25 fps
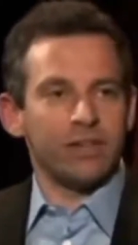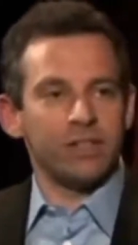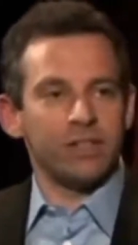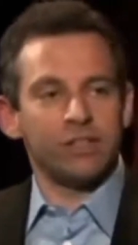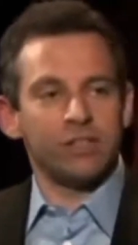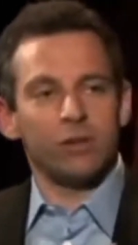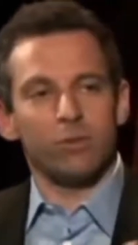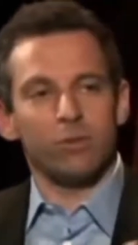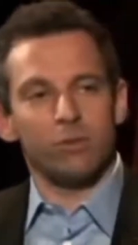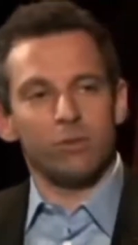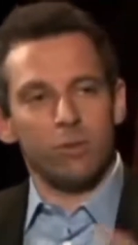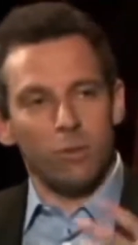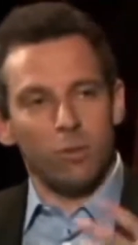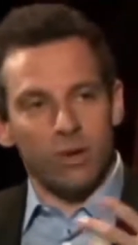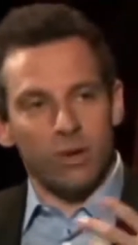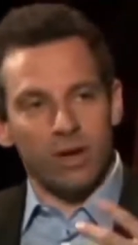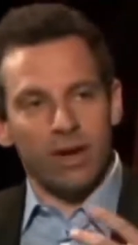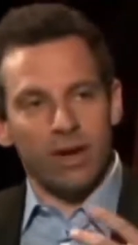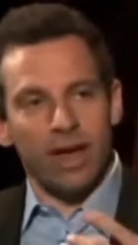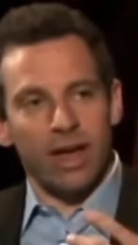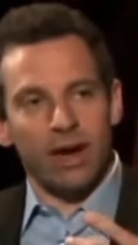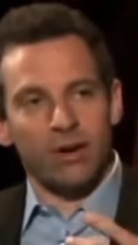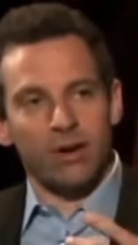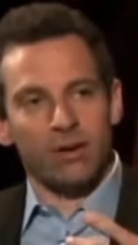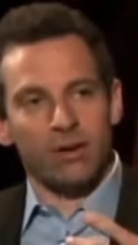They just don't point
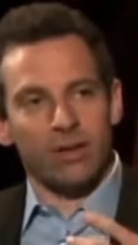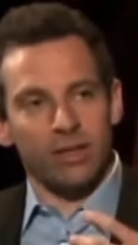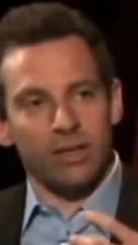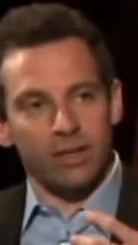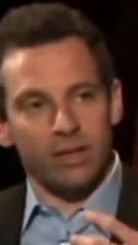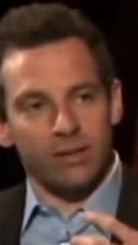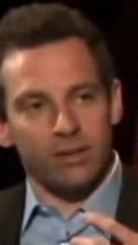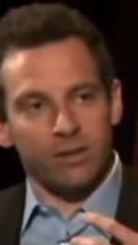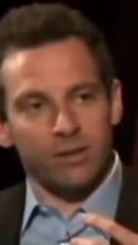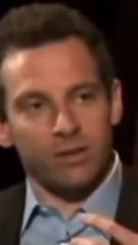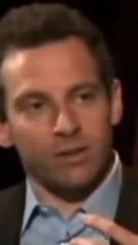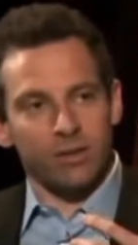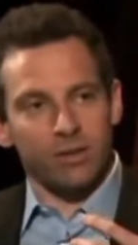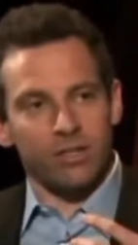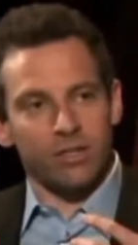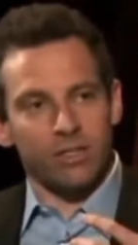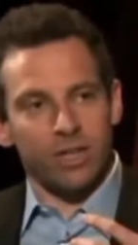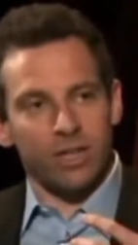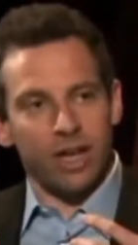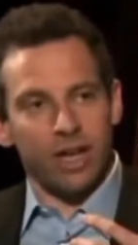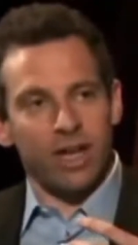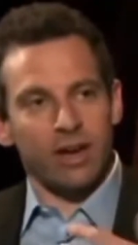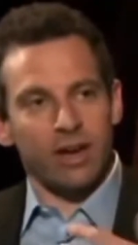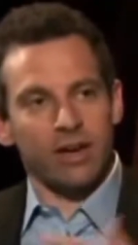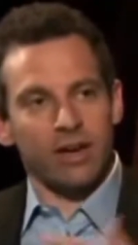it out in
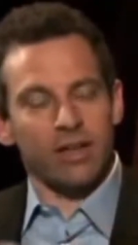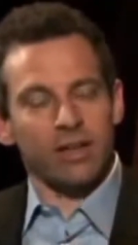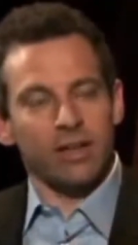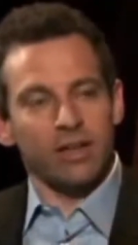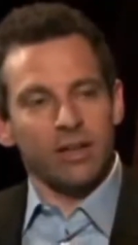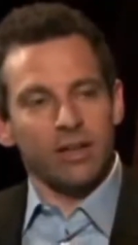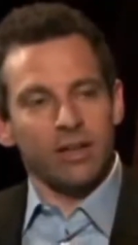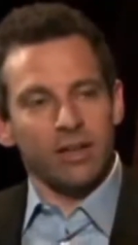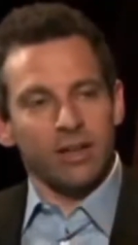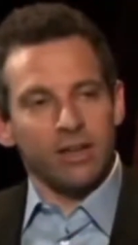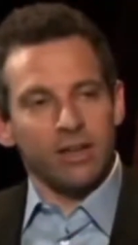Christianity.